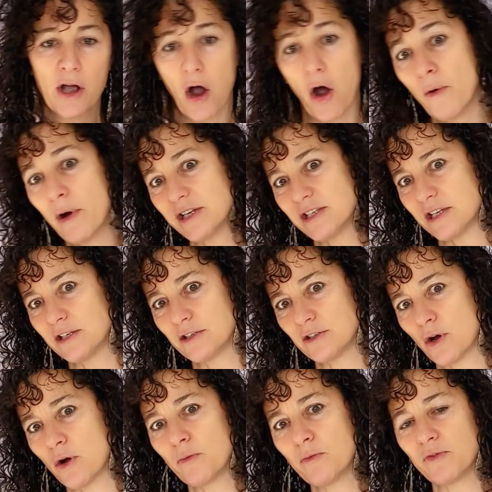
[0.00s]
Oh, I didn't
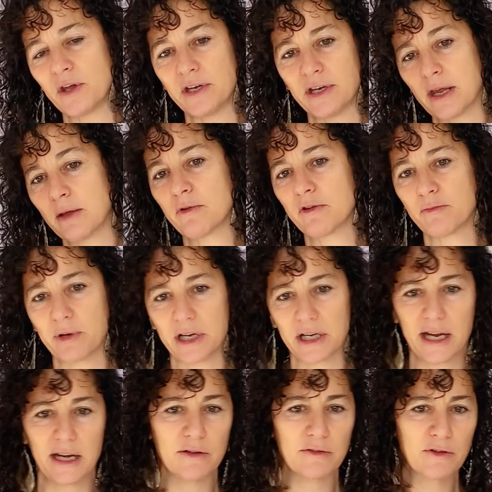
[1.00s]
know the name of my
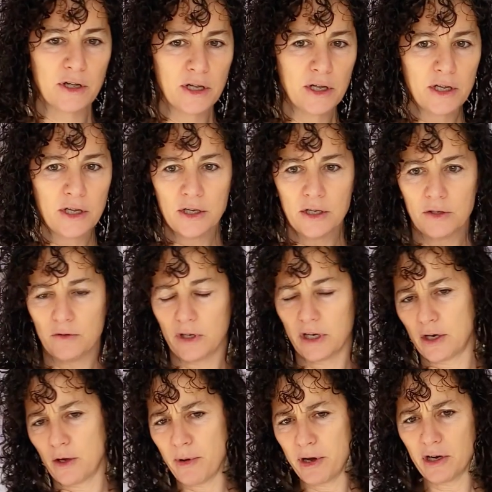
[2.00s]
native
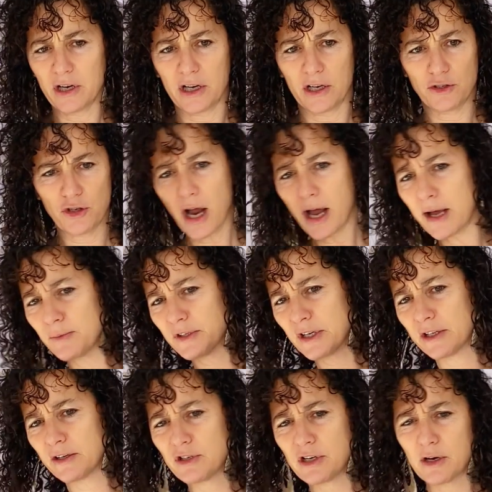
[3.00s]
American tribes that
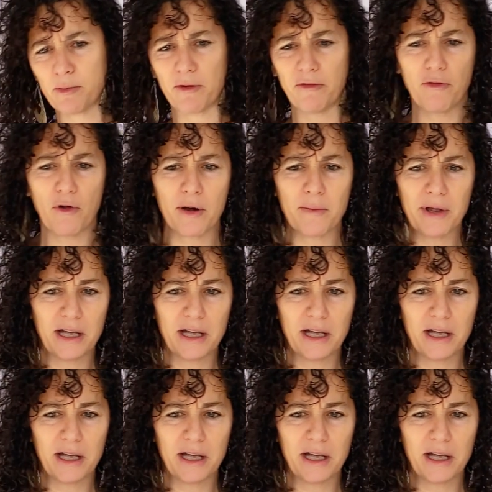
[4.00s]
lived here before me.